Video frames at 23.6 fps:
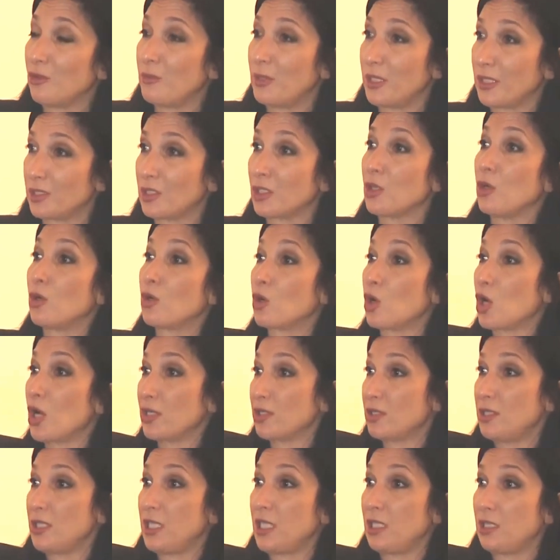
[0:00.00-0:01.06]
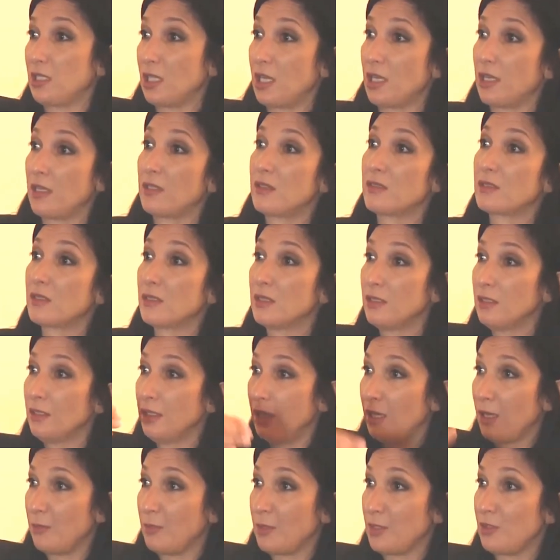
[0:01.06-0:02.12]
when banks could go across state lines
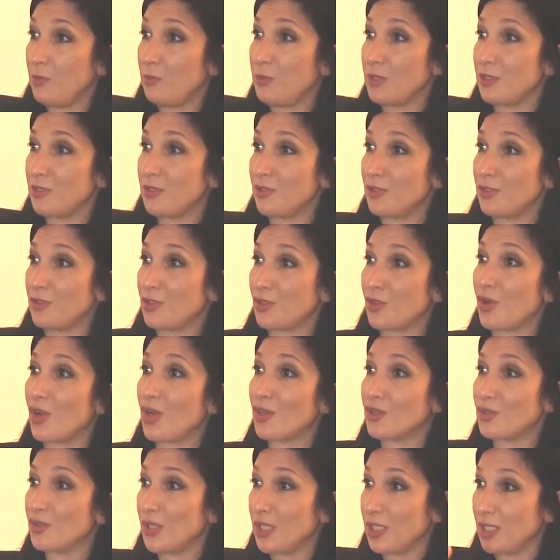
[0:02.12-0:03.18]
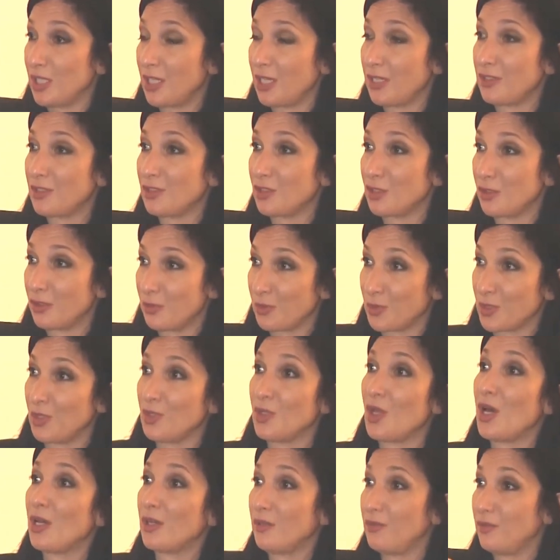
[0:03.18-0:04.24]
and do businesses across state lines, and so there was a
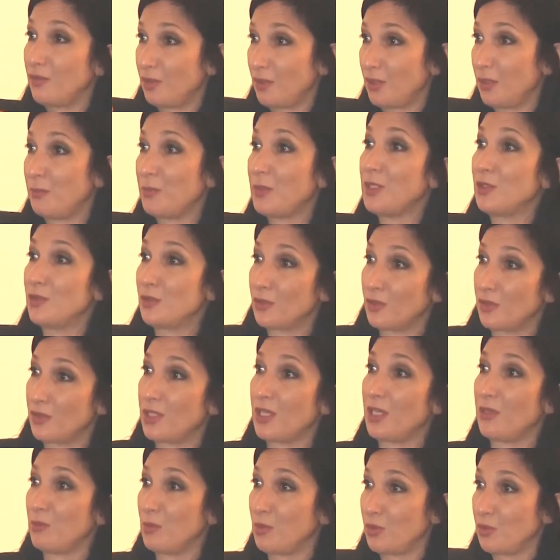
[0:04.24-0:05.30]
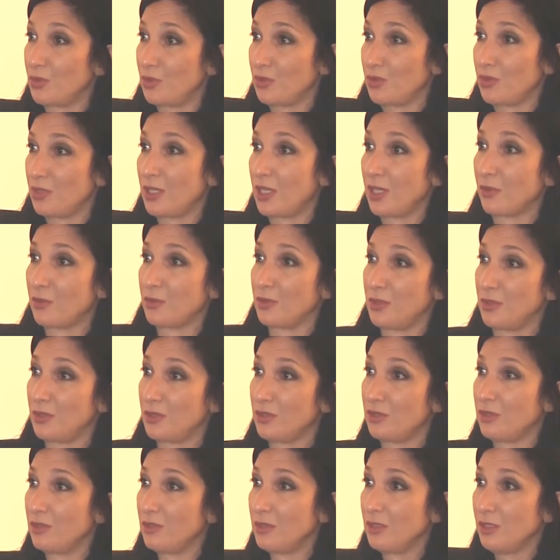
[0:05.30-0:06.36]
lot of interstate mergers and
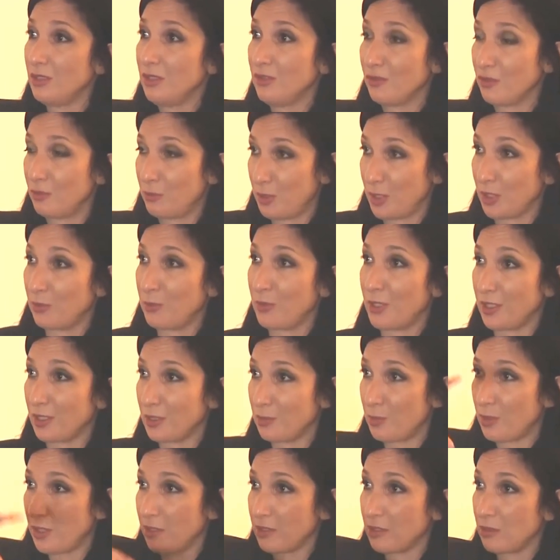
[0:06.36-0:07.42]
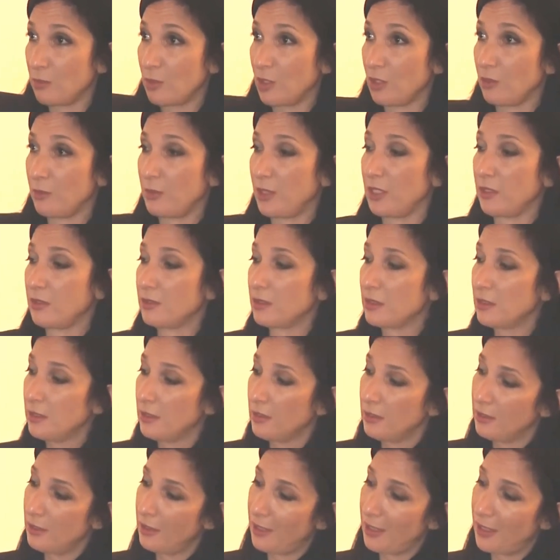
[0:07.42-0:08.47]
acquisitions for bigger banks buying smaller banks.
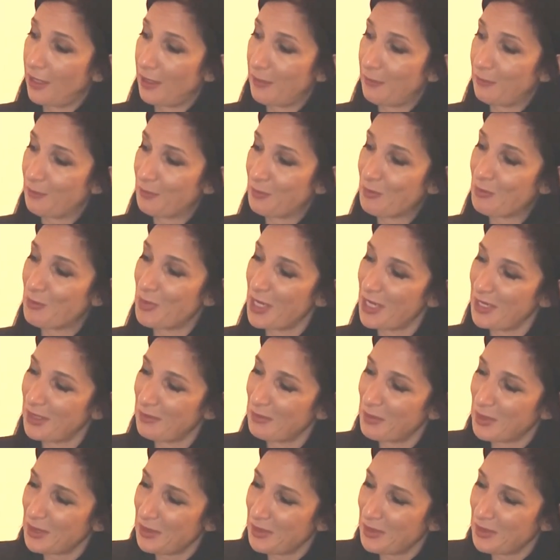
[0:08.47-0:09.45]
But